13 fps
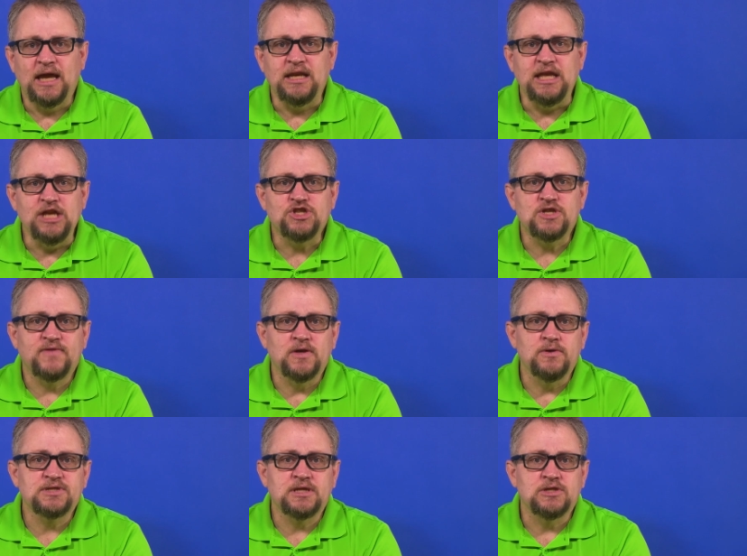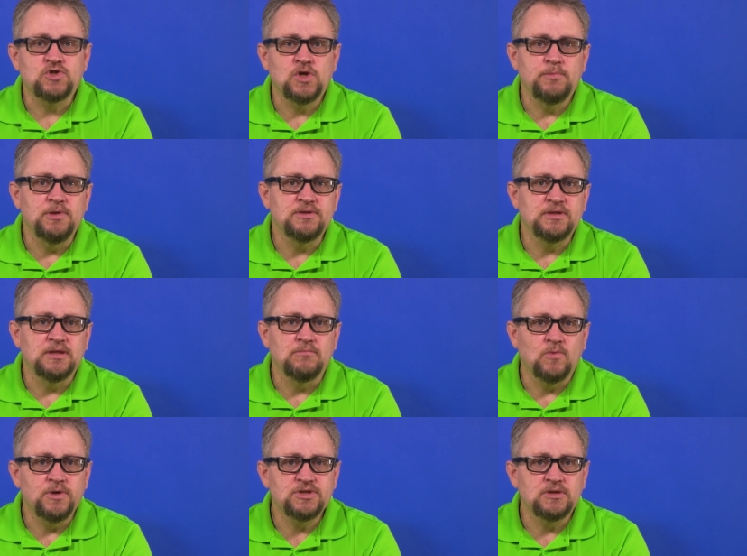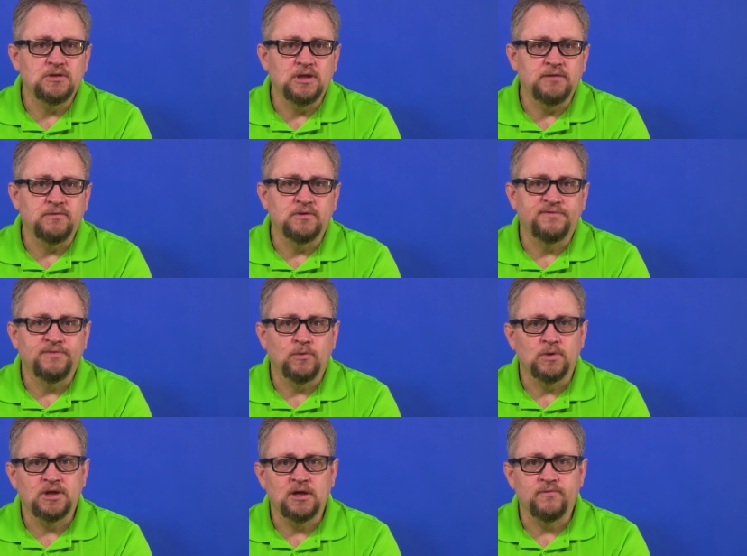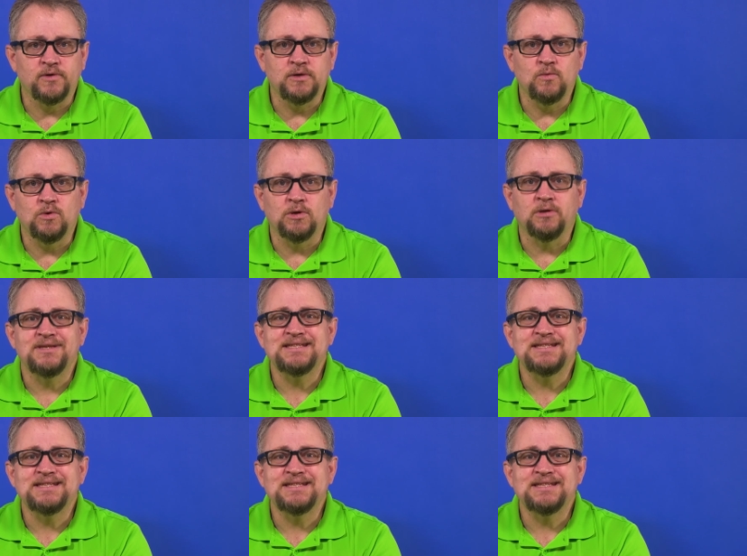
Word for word: And each of those contribute to the moisture level the floor covering will